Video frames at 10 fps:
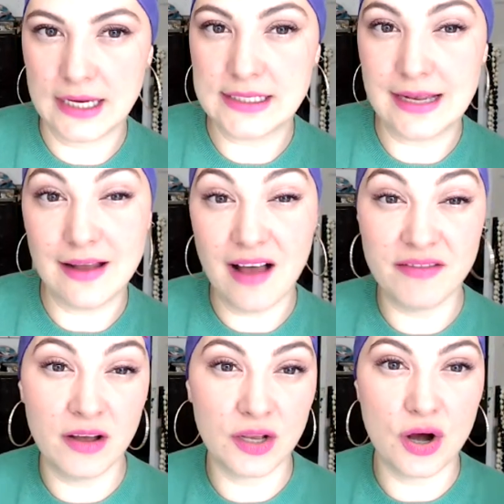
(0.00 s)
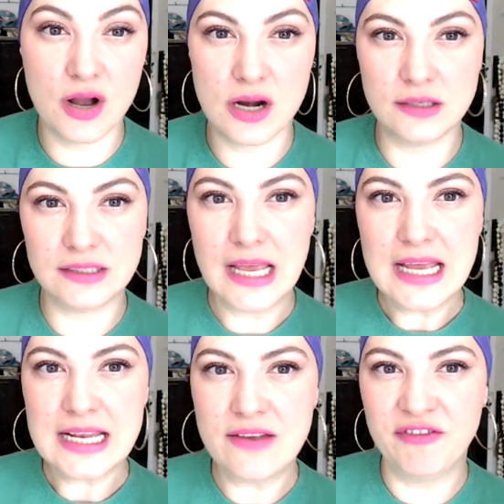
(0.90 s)
I said, avant-garde,
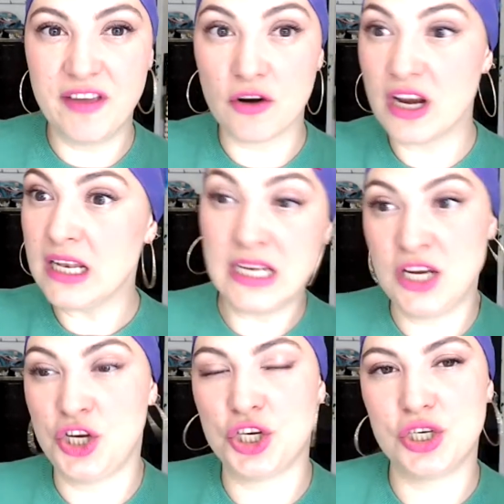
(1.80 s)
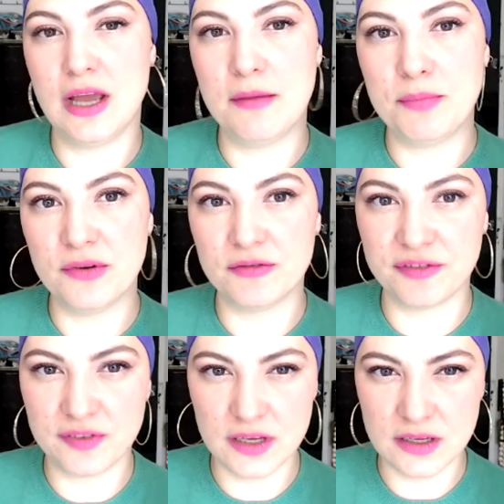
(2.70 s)
very niche type of
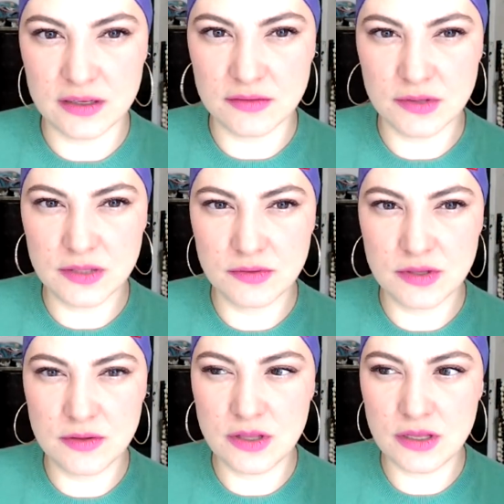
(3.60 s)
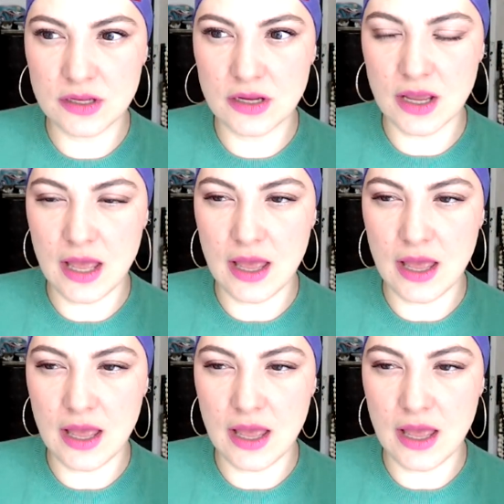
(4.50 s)
aspre